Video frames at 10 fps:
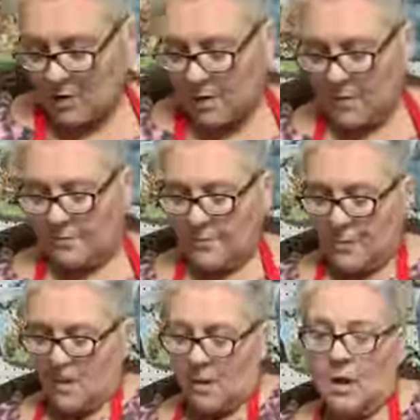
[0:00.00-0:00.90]
Okay.
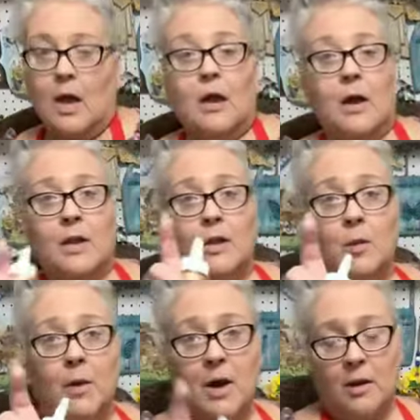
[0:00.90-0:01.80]
I got a
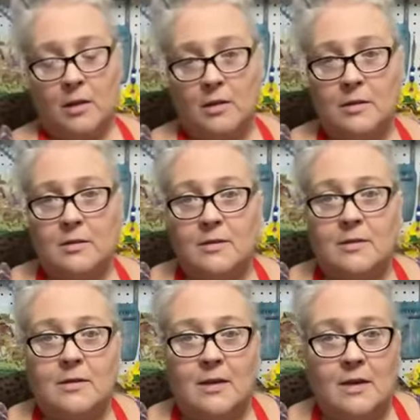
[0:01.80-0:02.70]
new bottle.
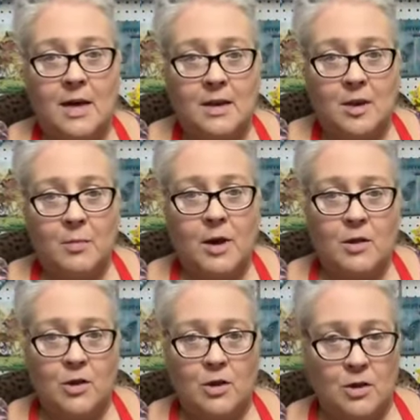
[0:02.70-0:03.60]
Got a new
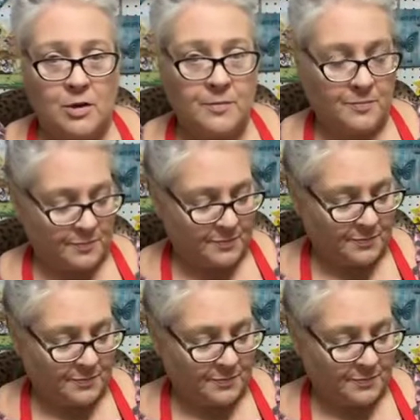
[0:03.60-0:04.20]
bottle, y'all.